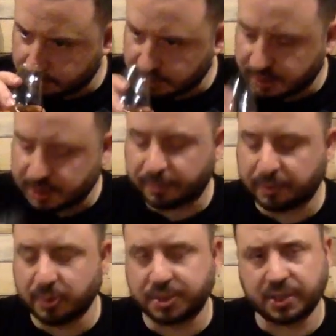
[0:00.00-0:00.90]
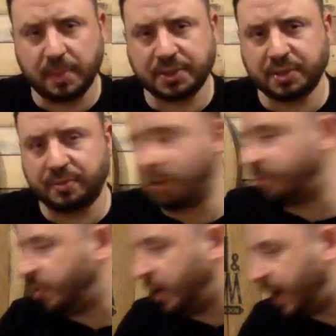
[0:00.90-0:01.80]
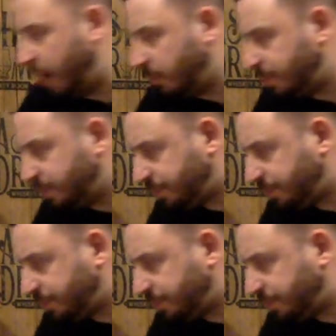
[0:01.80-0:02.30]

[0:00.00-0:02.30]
Some fruits are coming to the forefront now.